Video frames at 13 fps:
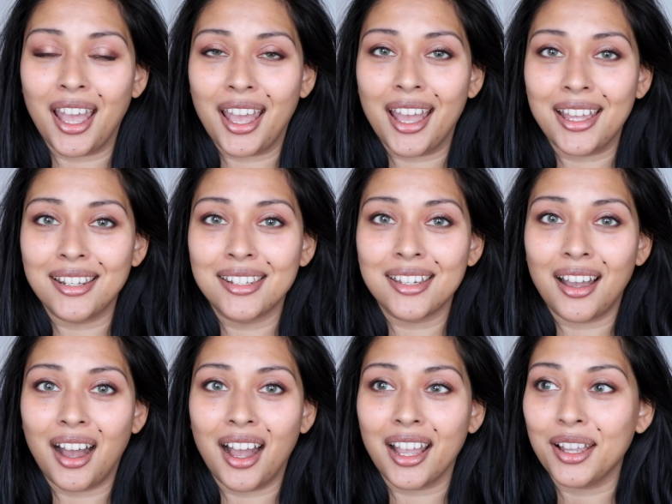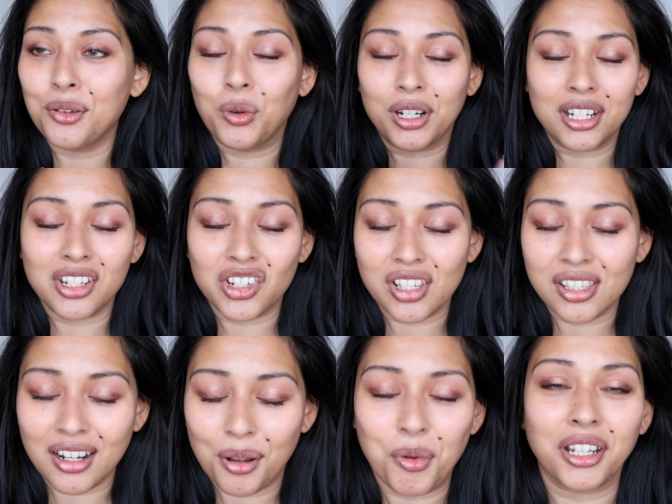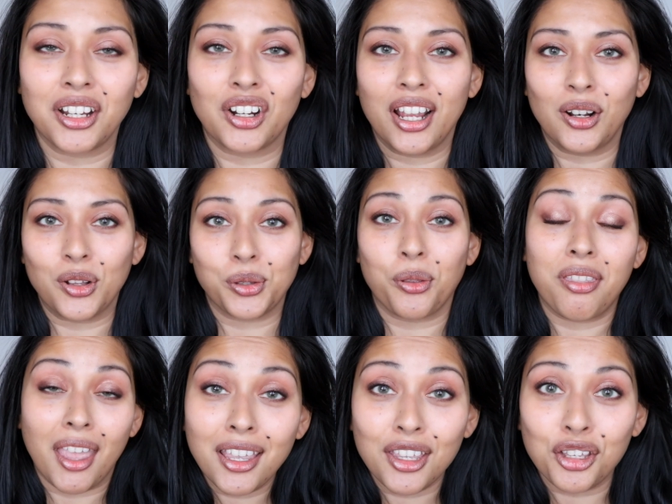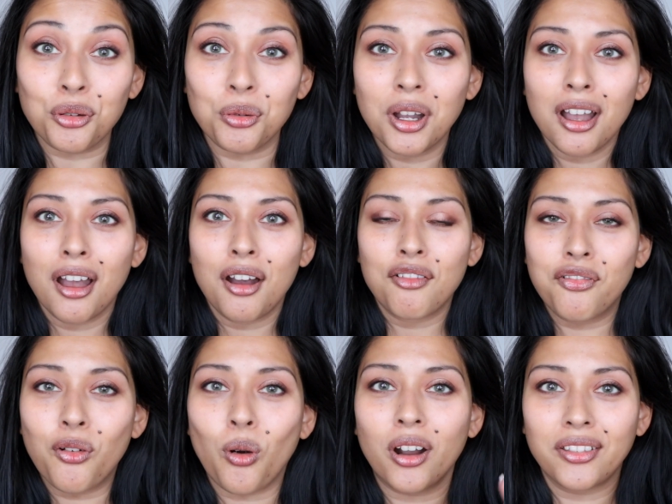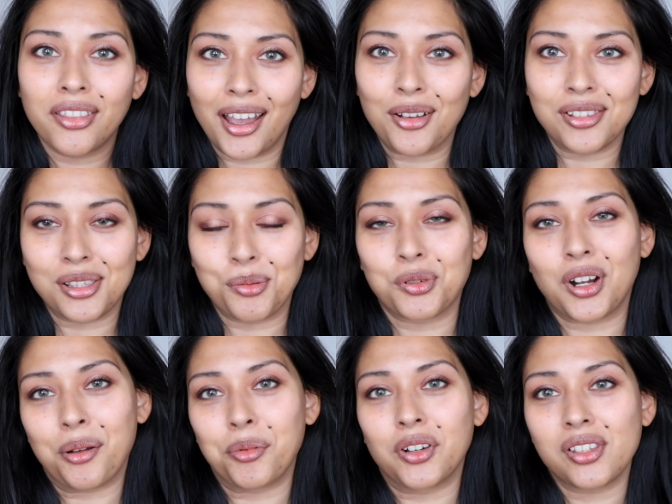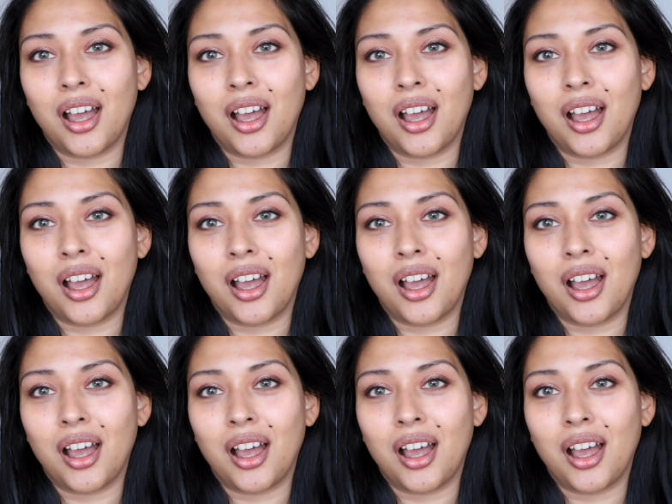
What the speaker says: And I wanted to just come on here and also thank you for the 1,000 subscribers.